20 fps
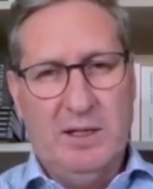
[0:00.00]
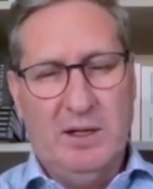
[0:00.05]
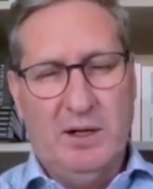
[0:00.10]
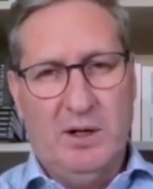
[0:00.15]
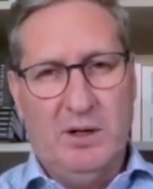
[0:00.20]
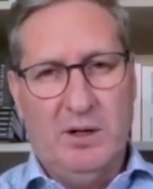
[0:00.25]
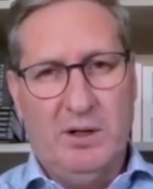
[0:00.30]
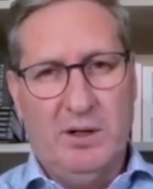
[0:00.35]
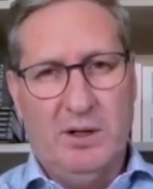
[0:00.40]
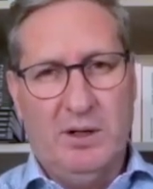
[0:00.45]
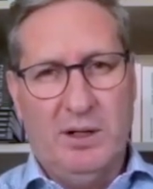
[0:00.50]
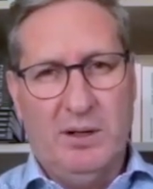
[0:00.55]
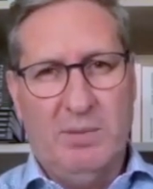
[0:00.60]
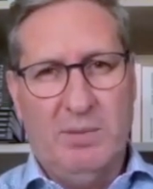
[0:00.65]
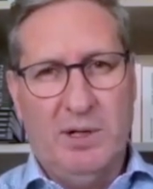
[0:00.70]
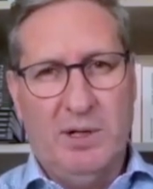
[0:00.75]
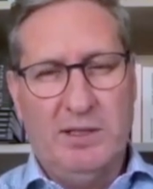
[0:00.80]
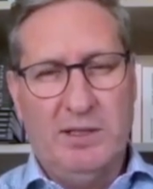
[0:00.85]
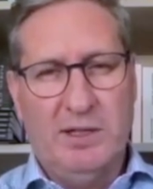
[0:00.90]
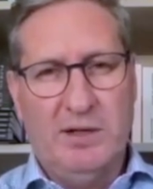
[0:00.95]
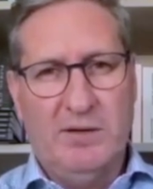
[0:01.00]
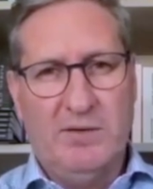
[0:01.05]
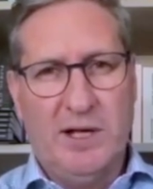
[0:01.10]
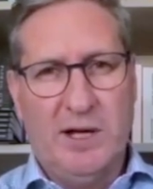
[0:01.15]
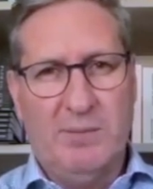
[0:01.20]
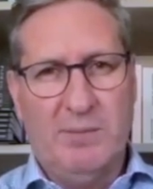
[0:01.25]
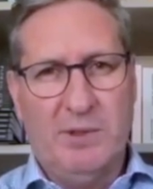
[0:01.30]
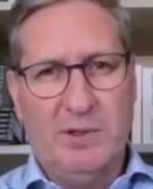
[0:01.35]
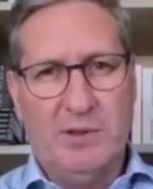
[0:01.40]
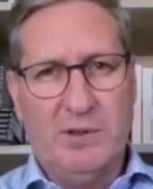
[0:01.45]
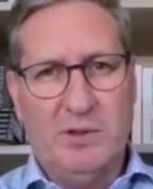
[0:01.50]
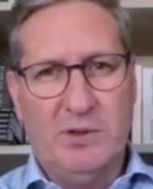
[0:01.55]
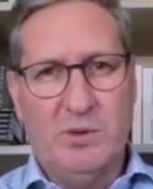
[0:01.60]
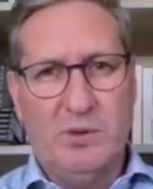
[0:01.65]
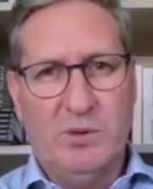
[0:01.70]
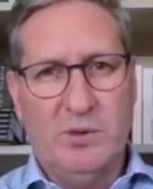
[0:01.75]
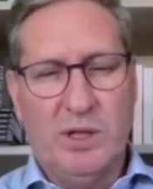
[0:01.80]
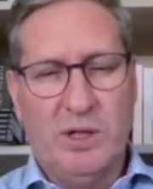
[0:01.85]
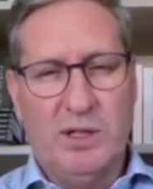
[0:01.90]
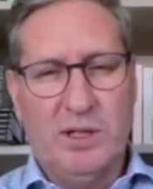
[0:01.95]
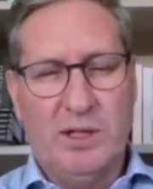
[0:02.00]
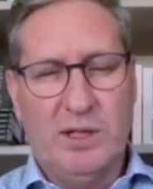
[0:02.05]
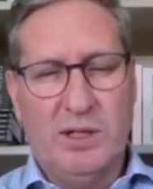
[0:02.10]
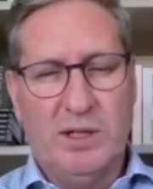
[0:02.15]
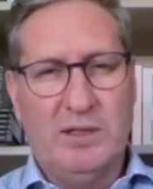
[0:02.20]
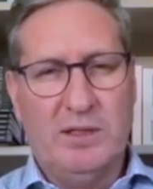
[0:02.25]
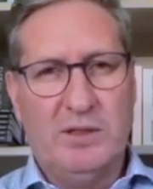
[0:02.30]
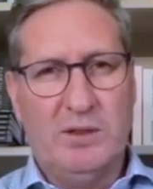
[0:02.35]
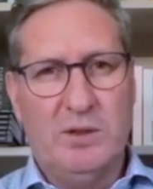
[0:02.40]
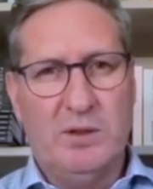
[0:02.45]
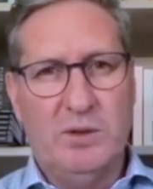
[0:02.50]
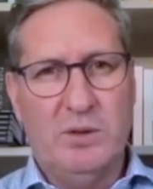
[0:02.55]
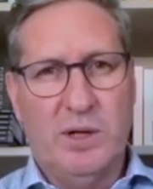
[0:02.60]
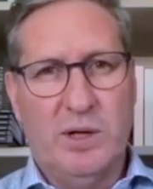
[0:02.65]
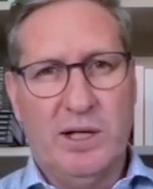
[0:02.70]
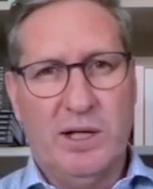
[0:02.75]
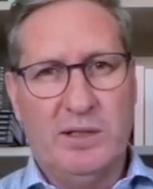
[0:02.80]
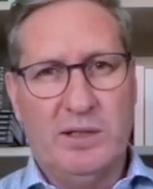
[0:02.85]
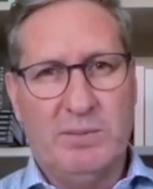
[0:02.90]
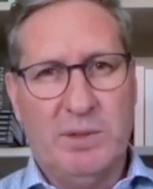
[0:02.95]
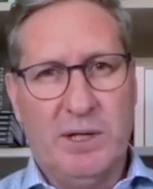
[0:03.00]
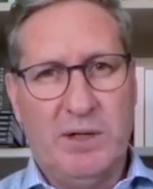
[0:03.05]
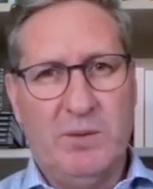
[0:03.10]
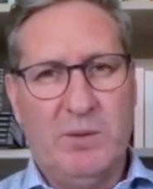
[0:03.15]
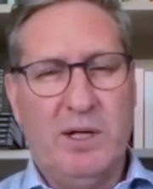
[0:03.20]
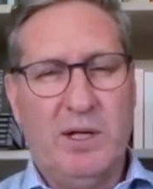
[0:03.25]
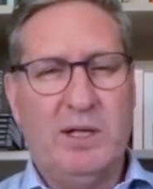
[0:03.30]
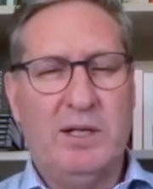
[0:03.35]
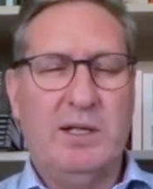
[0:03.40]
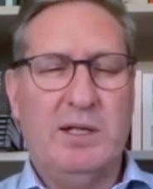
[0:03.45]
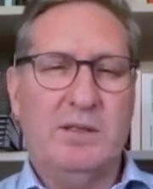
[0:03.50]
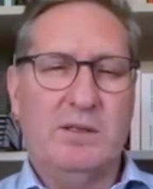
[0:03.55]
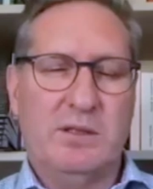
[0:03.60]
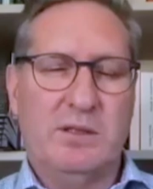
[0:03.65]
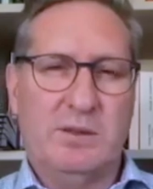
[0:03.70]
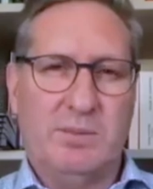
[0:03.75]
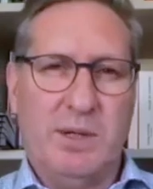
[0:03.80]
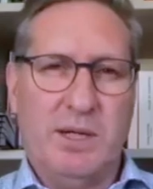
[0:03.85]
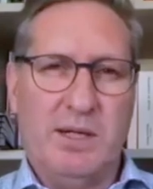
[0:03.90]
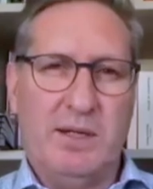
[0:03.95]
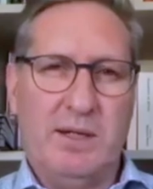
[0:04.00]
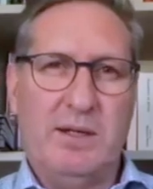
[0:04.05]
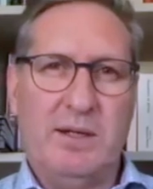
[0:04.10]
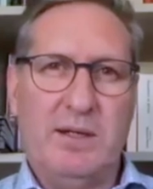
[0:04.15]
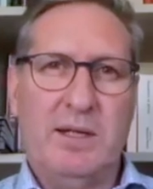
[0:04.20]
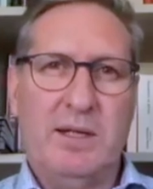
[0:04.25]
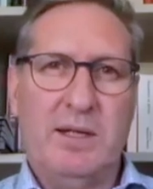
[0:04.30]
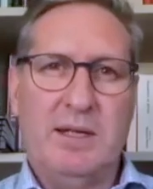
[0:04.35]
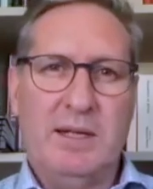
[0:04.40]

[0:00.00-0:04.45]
on the ability of government to do what it needs to do and spend where it needs to spend,